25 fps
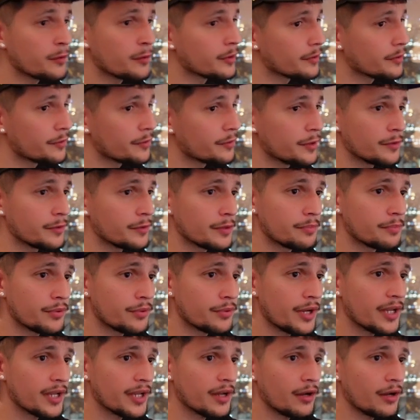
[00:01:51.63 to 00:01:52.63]
we will
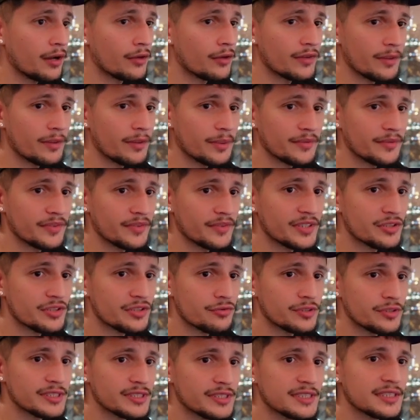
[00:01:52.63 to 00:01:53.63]
break out above this
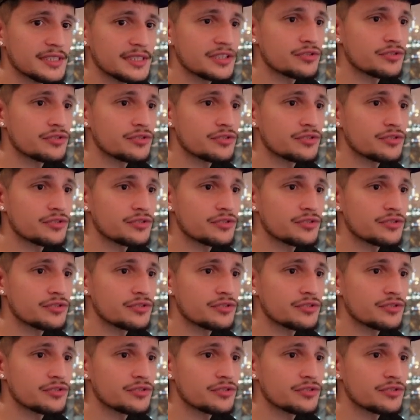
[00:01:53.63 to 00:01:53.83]
resistance